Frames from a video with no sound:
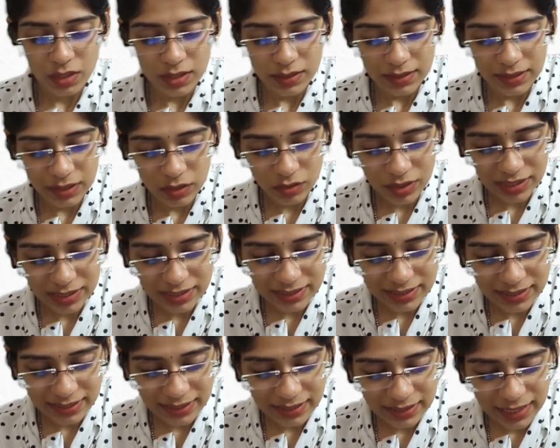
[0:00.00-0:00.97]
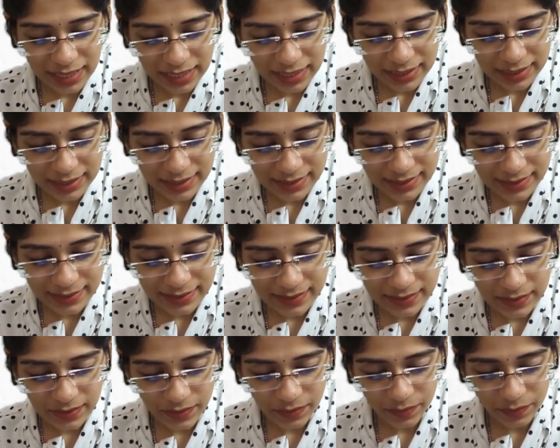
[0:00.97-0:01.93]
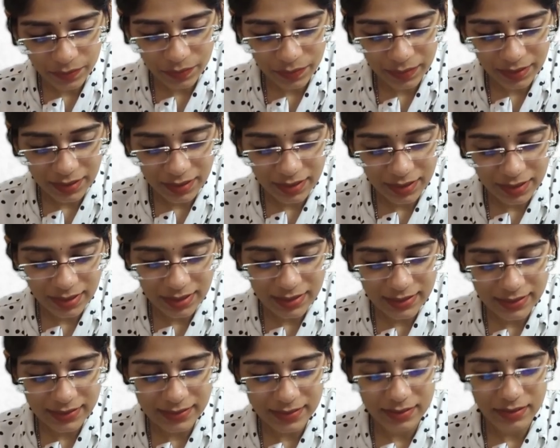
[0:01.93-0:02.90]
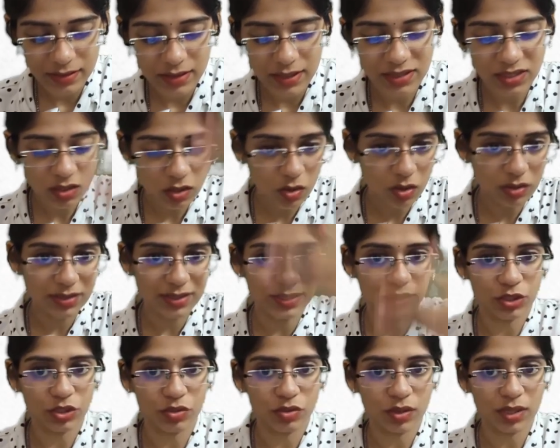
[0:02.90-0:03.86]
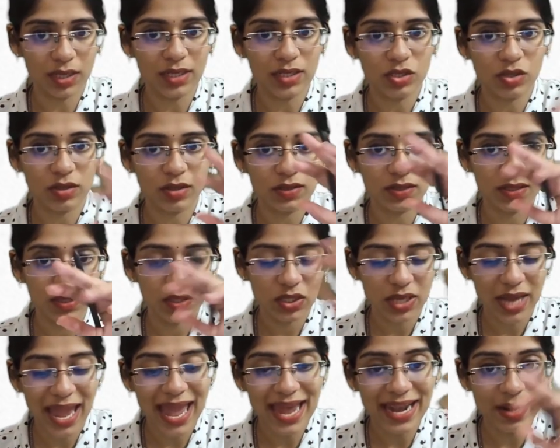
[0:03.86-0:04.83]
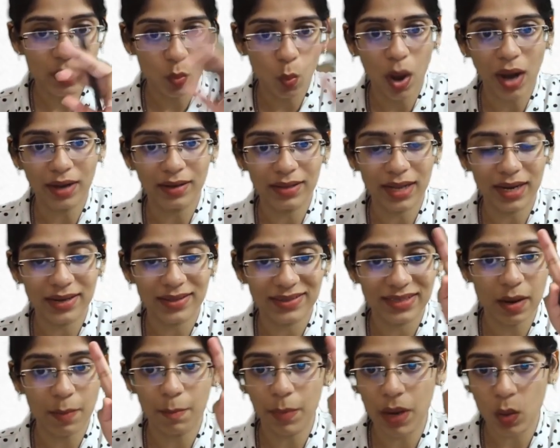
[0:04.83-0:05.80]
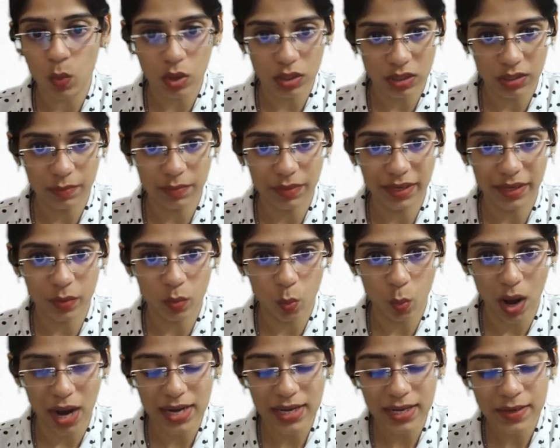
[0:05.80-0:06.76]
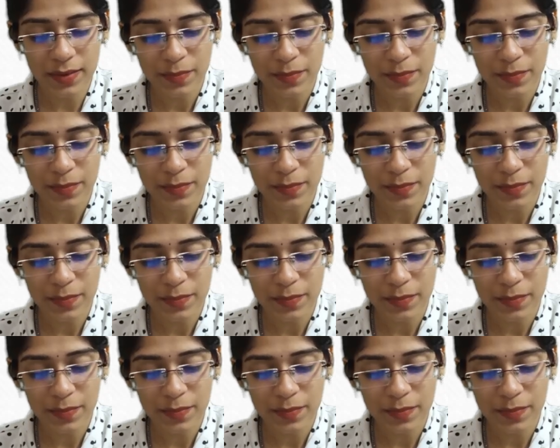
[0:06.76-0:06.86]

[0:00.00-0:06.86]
See, you can see that it's a cross section. Okay, so this is L1, that is lumbar vertebrae 1.